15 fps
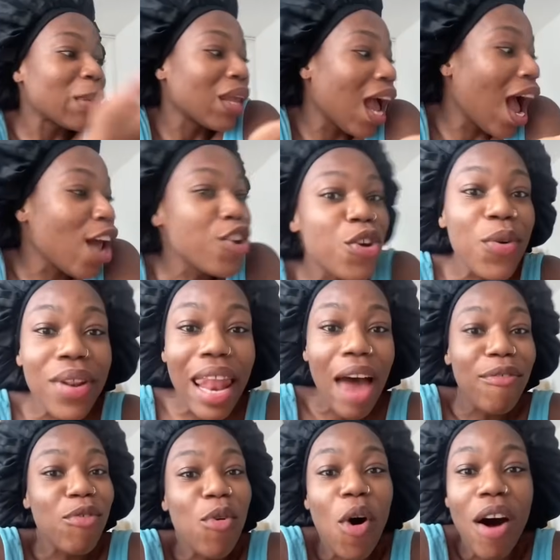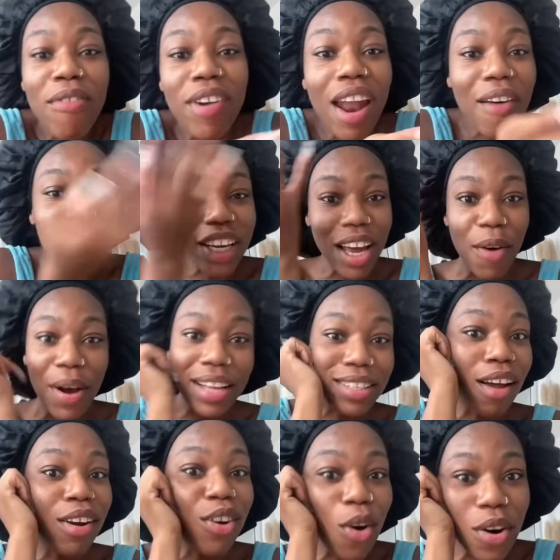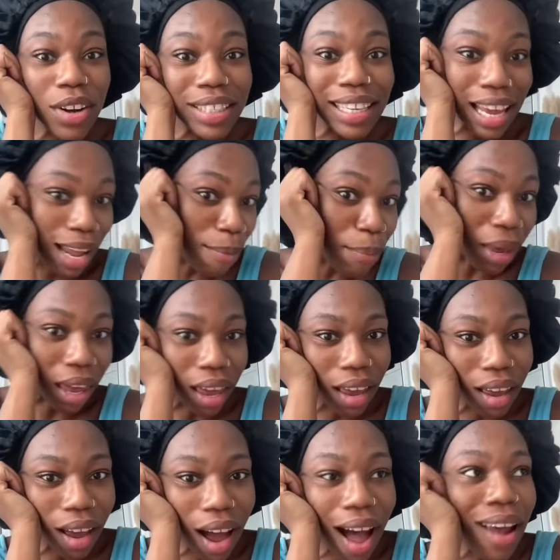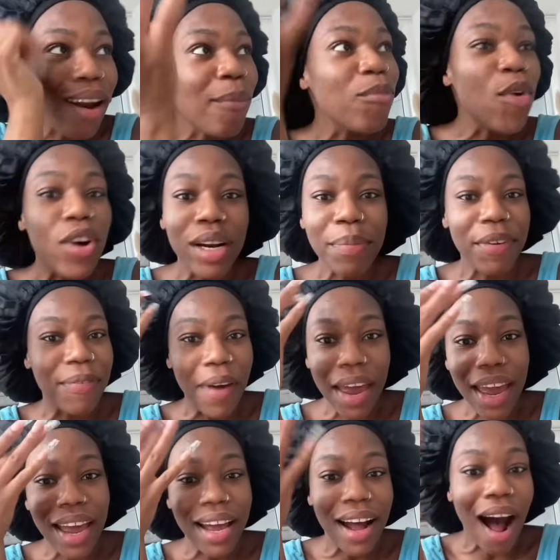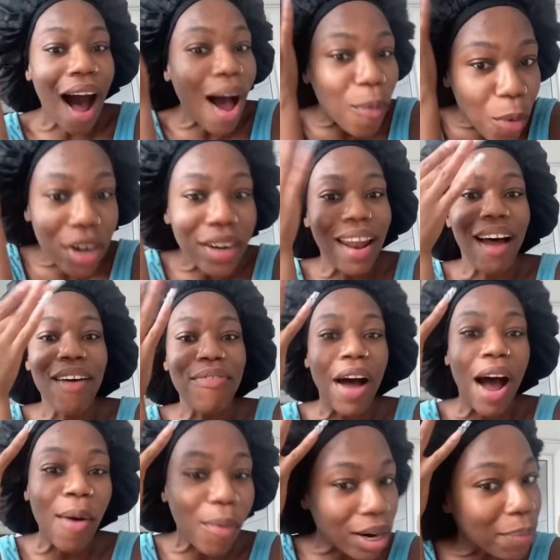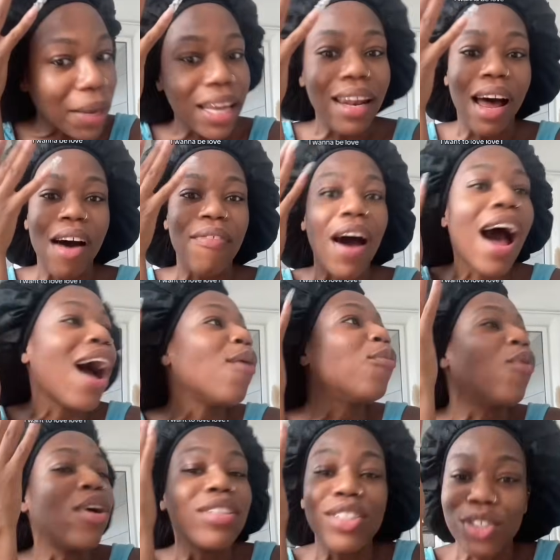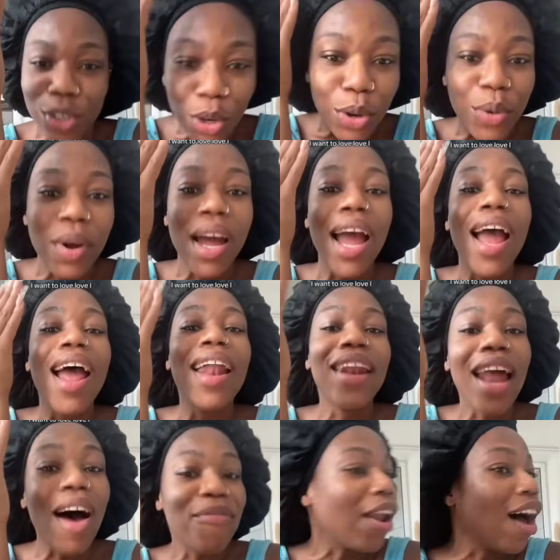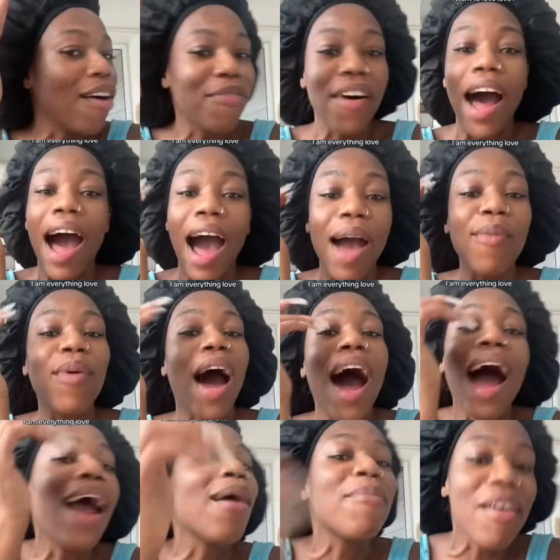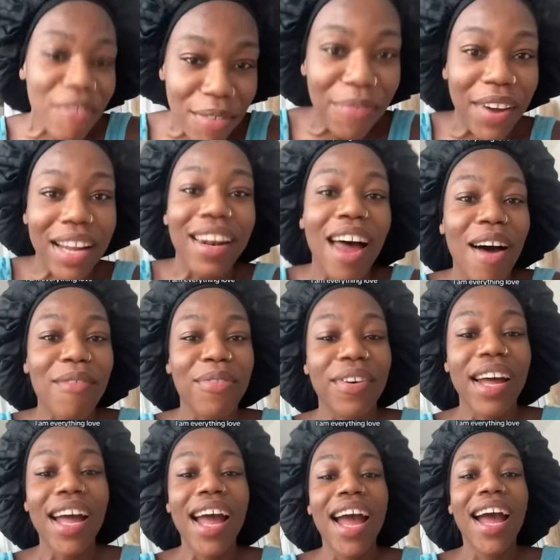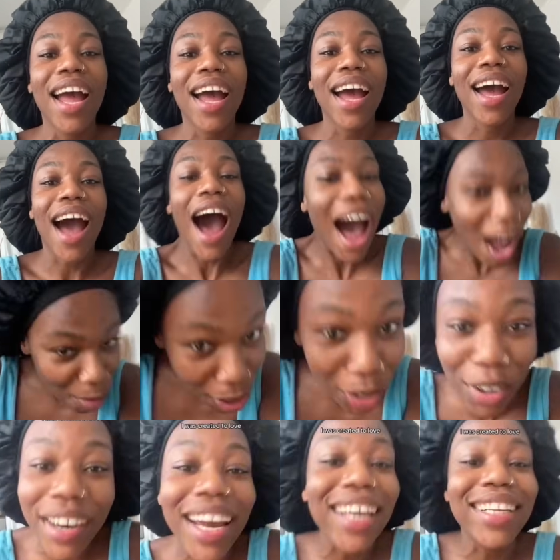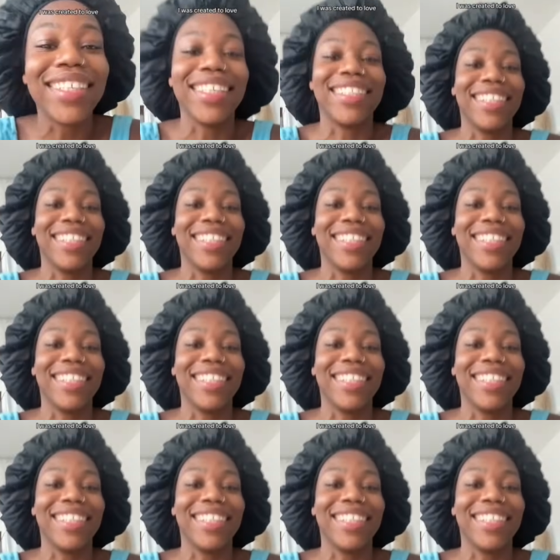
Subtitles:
a new level of lover girl has unlocked in me, and I'm not gonna be fake. I want love, I want to be love, I want to love, I am everything love. I was created